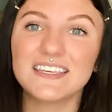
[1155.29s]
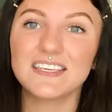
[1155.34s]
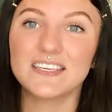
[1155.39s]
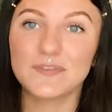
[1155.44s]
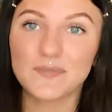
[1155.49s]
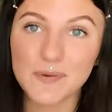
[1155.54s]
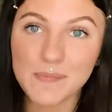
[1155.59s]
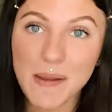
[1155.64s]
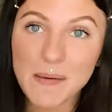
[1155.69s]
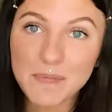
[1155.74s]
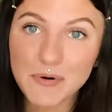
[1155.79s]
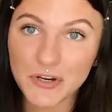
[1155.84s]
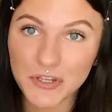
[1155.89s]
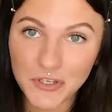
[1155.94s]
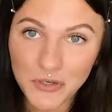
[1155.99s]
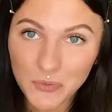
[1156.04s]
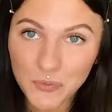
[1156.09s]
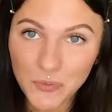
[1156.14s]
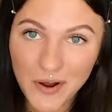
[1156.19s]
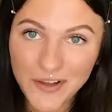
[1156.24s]
remember,
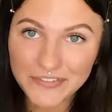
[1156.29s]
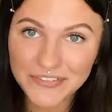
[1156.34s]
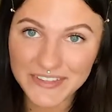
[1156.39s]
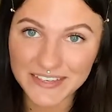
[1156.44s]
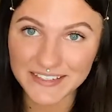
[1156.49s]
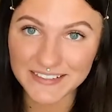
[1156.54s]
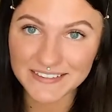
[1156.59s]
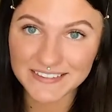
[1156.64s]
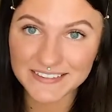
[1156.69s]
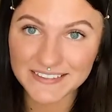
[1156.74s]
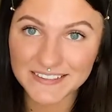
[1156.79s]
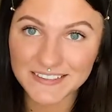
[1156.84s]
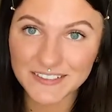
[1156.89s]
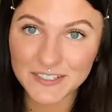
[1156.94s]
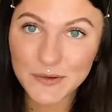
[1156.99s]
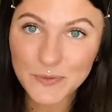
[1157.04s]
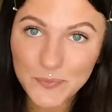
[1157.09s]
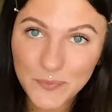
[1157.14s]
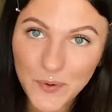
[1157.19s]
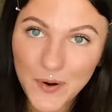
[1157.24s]
you want this.
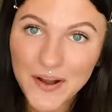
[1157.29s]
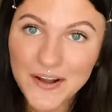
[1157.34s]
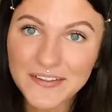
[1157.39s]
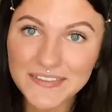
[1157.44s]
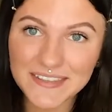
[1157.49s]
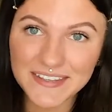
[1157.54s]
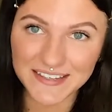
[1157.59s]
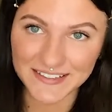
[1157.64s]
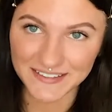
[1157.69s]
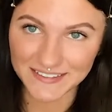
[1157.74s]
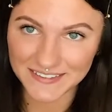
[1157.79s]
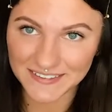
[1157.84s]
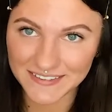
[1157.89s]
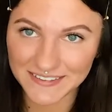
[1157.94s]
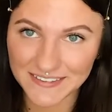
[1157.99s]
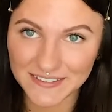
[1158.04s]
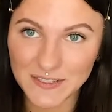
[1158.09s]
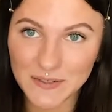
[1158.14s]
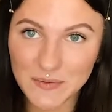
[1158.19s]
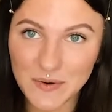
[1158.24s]
You want this.
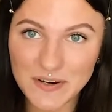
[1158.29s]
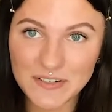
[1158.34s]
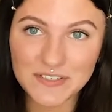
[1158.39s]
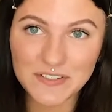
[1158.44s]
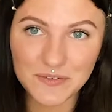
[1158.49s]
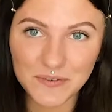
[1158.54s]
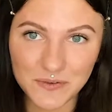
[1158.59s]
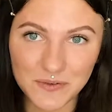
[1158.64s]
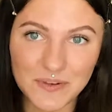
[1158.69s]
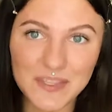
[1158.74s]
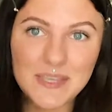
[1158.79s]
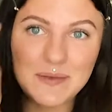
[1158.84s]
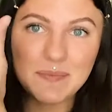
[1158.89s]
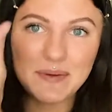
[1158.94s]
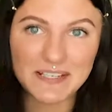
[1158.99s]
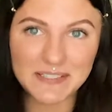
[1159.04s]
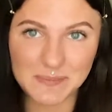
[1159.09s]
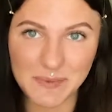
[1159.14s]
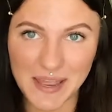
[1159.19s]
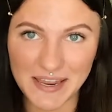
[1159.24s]
You want to keep
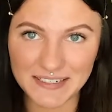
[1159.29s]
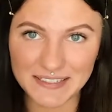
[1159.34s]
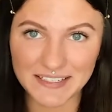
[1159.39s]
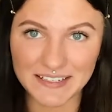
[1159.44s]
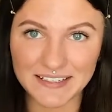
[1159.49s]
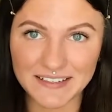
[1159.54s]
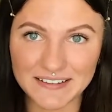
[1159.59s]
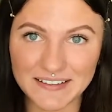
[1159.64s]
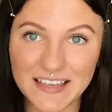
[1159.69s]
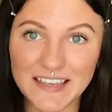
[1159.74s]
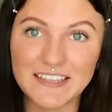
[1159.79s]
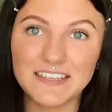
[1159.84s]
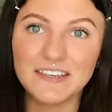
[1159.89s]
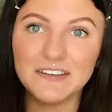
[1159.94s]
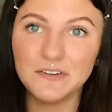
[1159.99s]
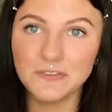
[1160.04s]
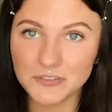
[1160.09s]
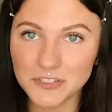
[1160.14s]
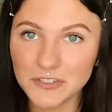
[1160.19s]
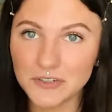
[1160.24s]
expanding like
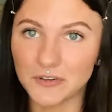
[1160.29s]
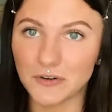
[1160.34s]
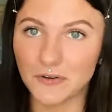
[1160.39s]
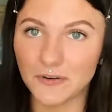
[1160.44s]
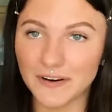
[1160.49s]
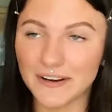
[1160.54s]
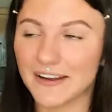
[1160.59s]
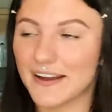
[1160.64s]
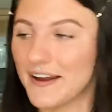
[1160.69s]
you do.